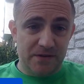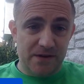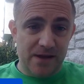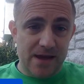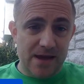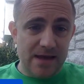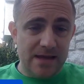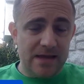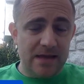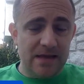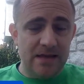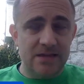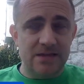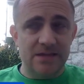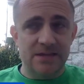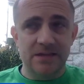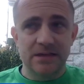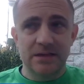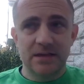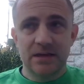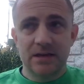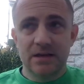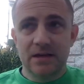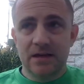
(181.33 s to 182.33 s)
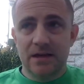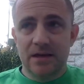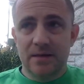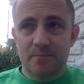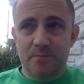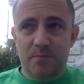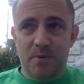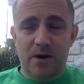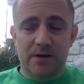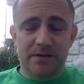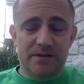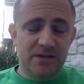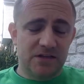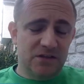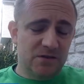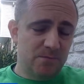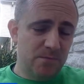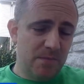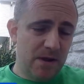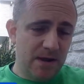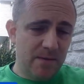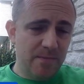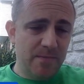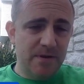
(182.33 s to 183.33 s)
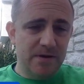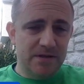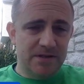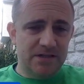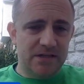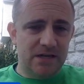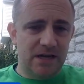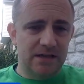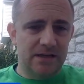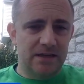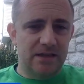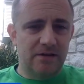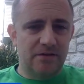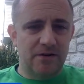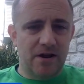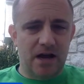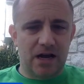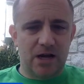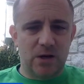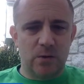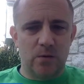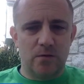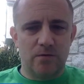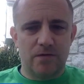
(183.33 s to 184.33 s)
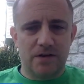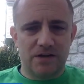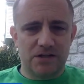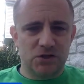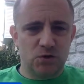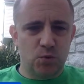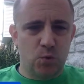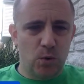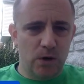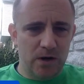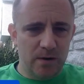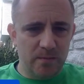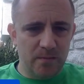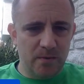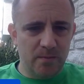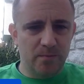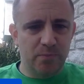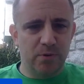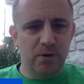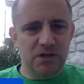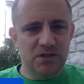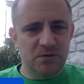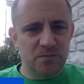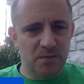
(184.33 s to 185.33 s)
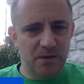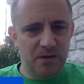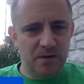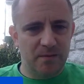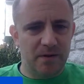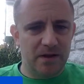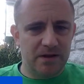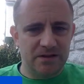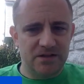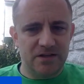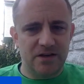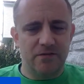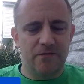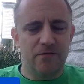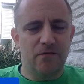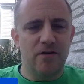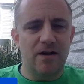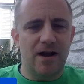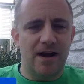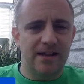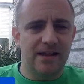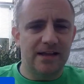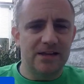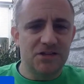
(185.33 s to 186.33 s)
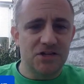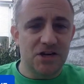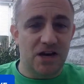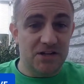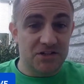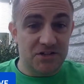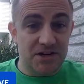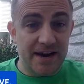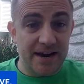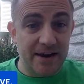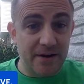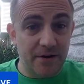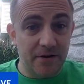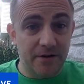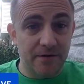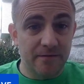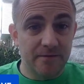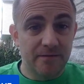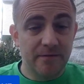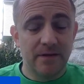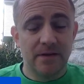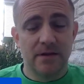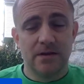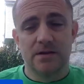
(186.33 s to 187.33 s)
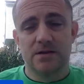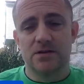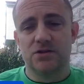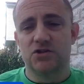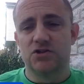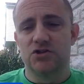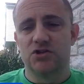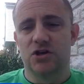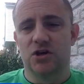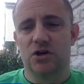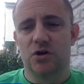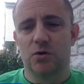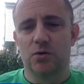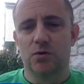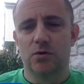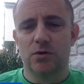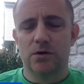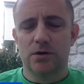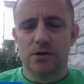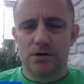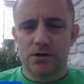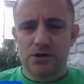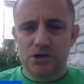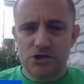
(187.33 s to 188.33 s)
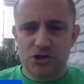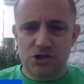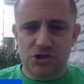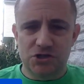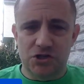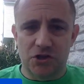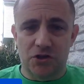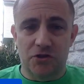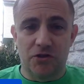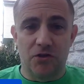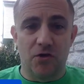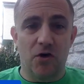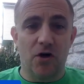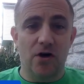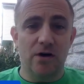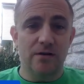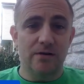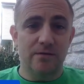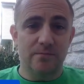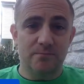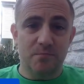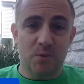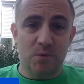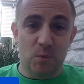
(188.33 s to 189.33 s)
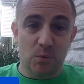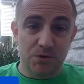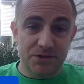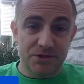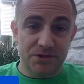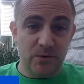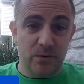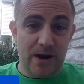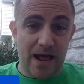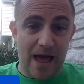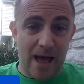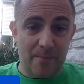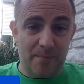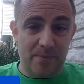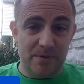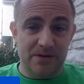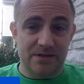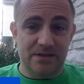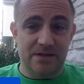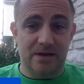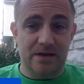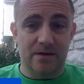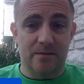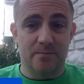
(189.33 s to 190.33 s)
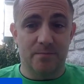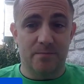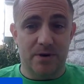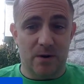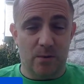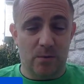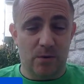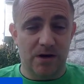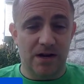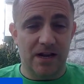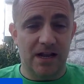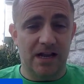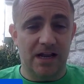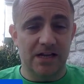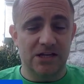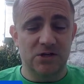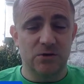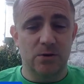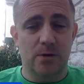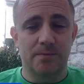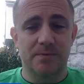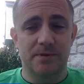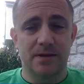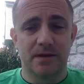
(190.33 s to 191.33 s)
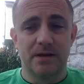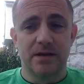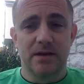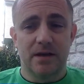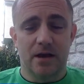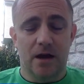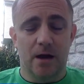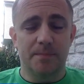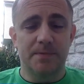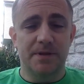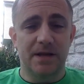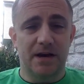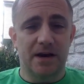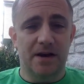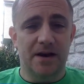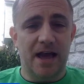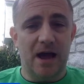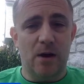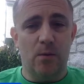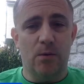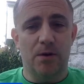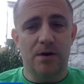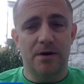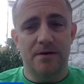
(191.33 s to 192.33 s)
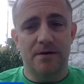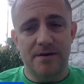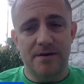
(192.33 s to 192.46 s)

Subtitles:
for the Yankees, but this may be a sign that they're not going to invest $20+ million a year for a guy like Josh Hader. So just a thought, but we'll see what happens here. But I wanted to get you update on that one.